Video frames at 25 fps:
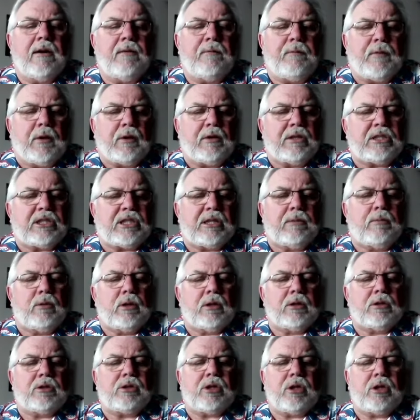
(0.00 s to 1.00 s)
very
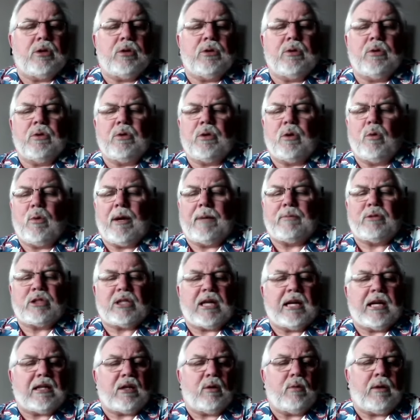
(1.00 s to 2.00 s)
similar to the
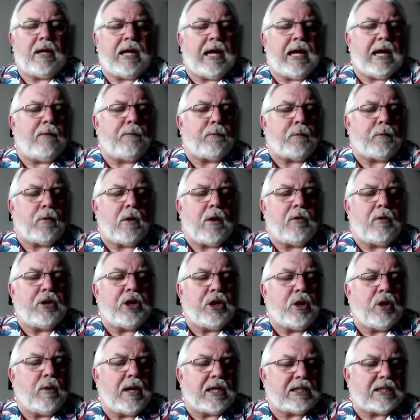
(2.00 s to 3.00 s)
website that we have for all the
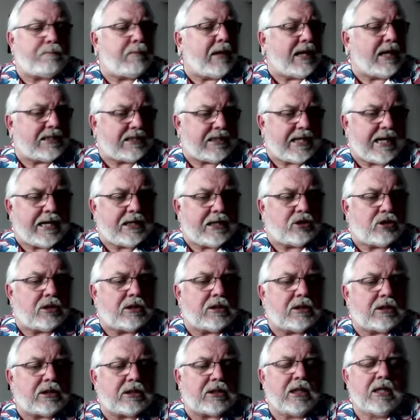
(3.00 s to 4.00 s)
U.S.-based
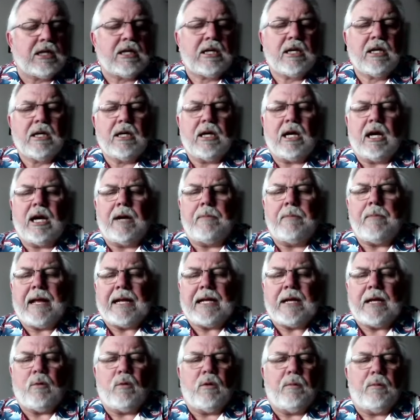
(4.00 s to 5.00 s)
agents.
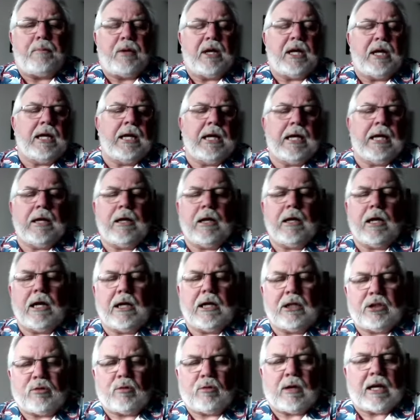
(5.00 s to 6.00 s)
And it will be
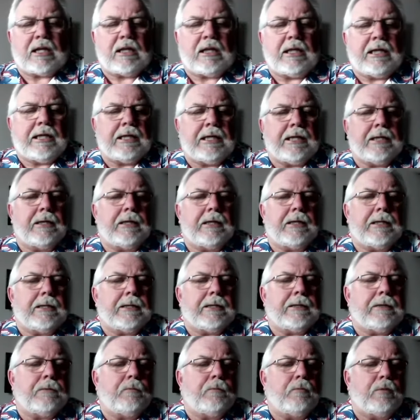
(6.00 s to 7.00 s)
directly
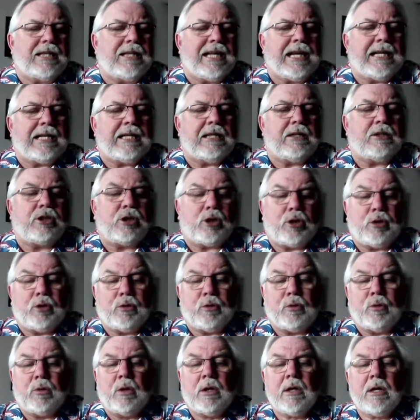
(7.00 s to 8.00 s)
related
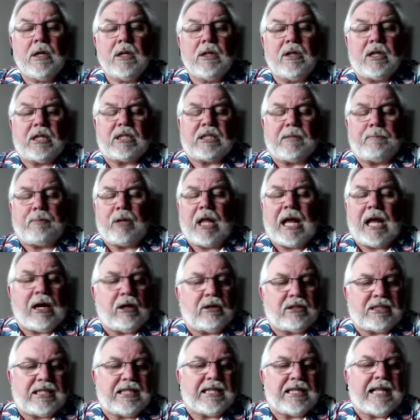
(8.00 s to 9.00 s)
to the
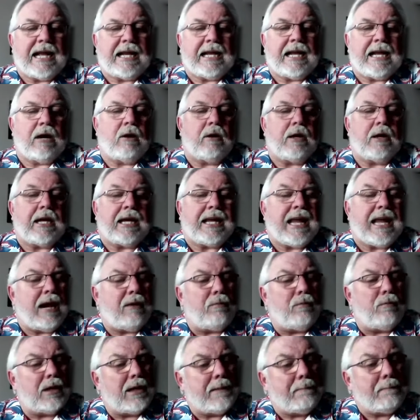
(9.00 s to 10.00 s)
suppliers in that area.
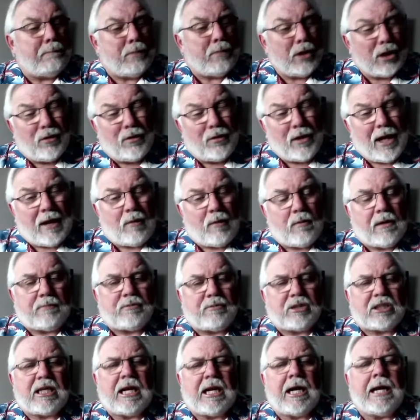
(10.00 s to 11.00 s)
Can't really build that
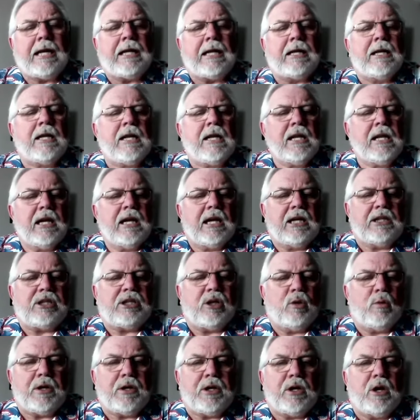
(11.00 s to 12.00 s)
website
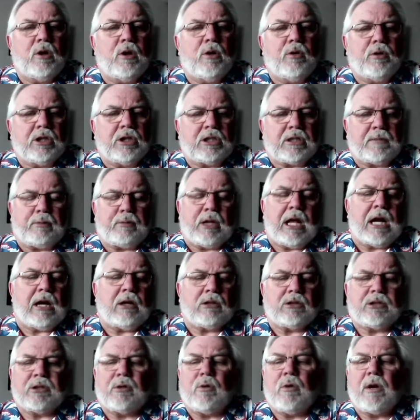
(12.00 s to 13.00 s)
until we know who the
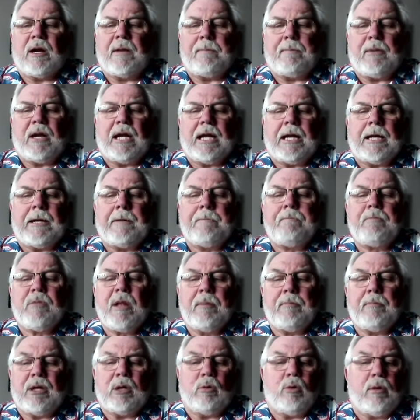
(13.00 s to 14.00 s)
suppliers are going to be.
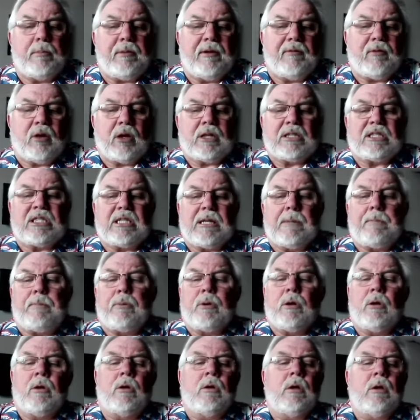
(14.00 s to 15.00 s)
But it will be very
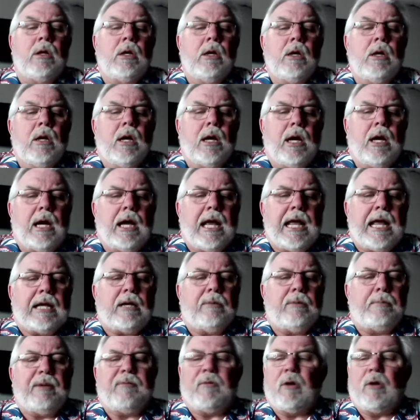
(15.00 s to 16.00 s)
simple, and it'll
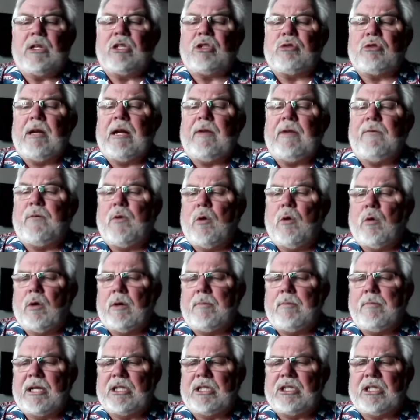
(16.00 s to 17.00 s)
be very
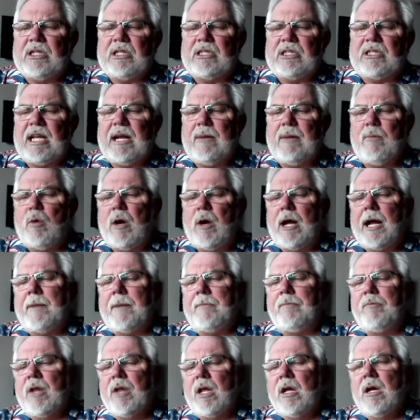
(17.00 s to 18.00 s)
straightforward, much in the same way.
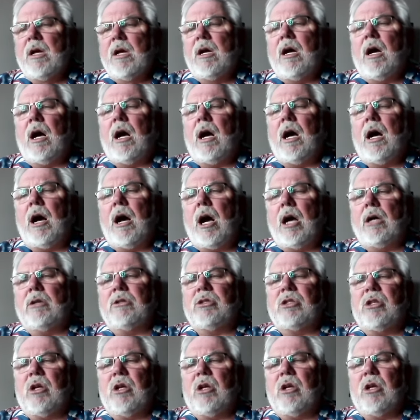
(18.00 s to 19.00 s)

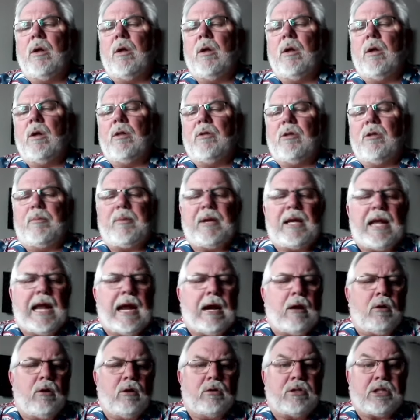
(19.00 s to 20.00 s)
Also, there'll be
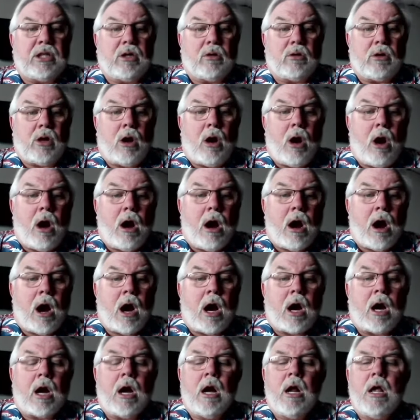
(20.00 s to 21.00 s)
Air Hotel
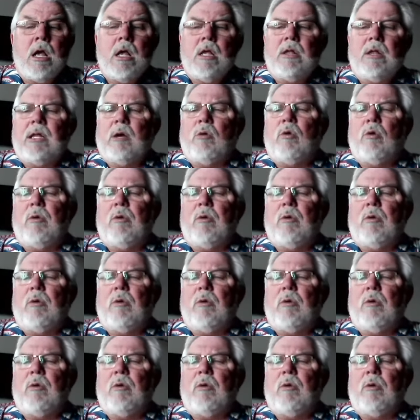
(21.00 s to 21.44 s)
Car that